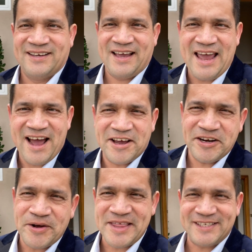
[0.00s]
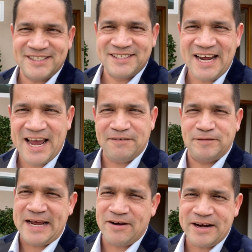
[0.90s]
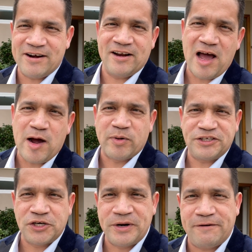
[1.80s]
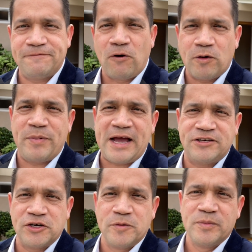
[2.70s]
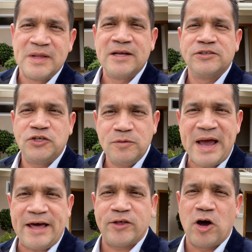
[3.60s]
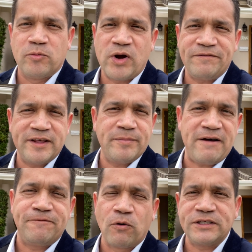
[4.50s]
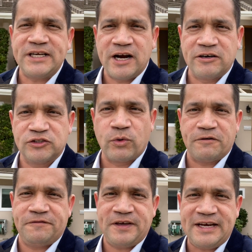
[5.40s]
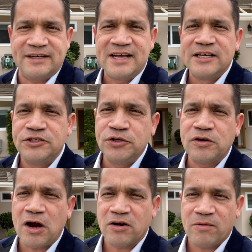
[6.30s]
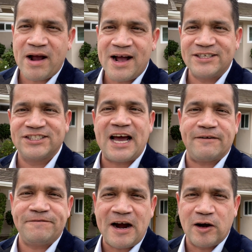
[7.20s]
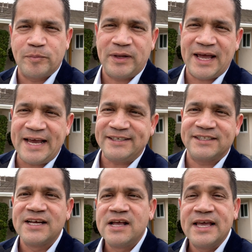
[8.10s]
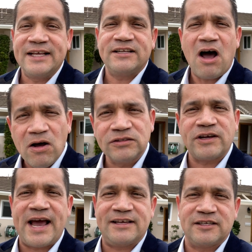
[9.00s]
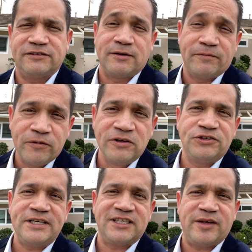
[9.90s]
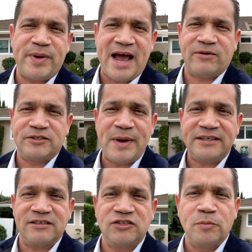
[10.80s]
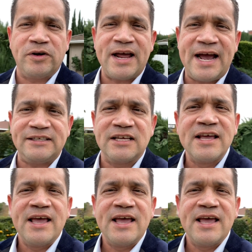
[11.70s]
Hey, how you doing? This is Dave down here in La Habra showing a 4-bedroom, 2-bath home, roughly about 1,400 square feet, 2-car garage. It's got a fireplace. It also has some fruit trees in the back, which makes it super nice.